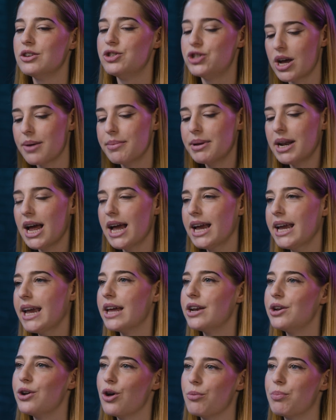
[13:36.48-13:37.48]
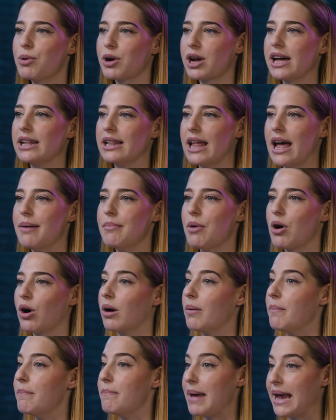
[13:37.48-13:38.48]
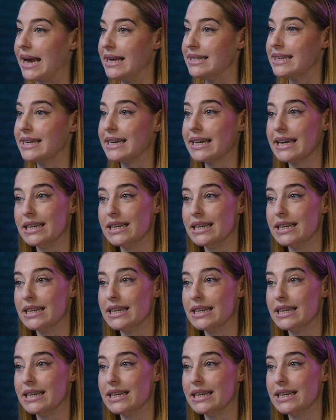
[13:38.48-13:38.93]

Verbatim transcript: Gemini and Notebook LM are amazing